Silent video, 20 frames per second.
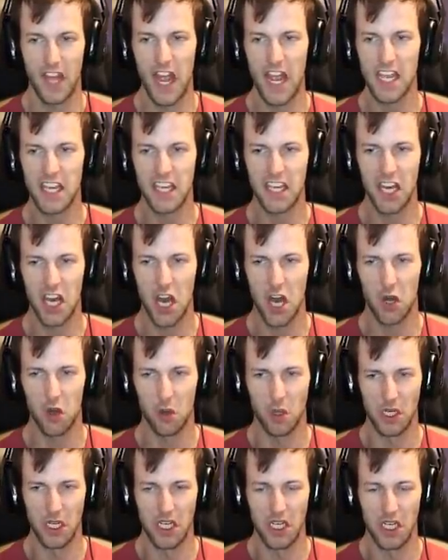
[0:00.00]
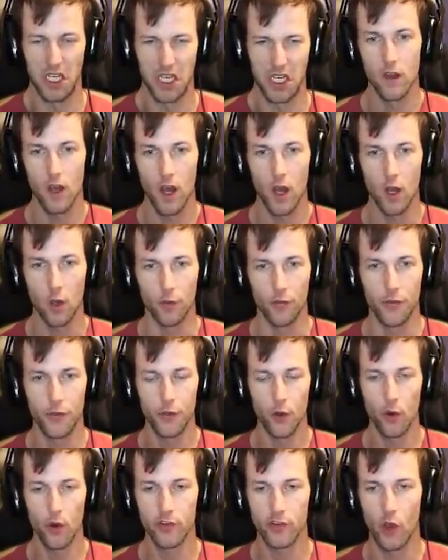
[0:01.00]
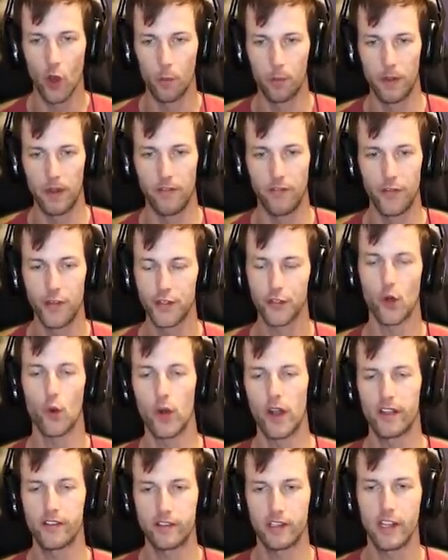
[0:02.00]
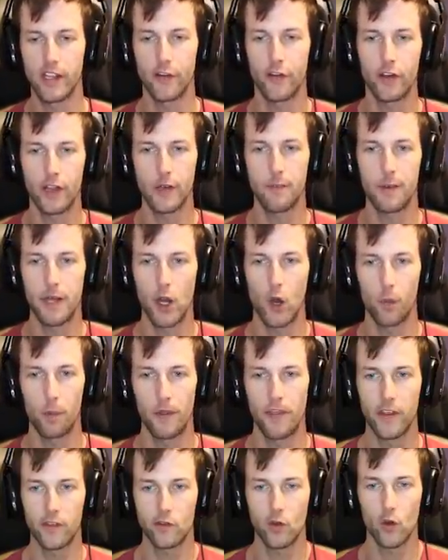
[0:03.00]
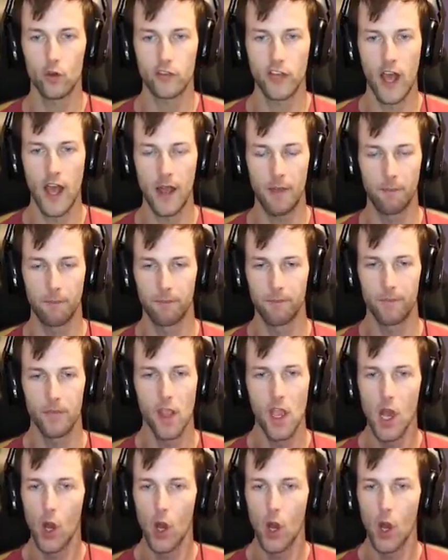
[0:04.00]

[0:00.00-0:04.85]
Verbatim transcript: Thank you! Oh, the door's open. The door has literally been open this whole time.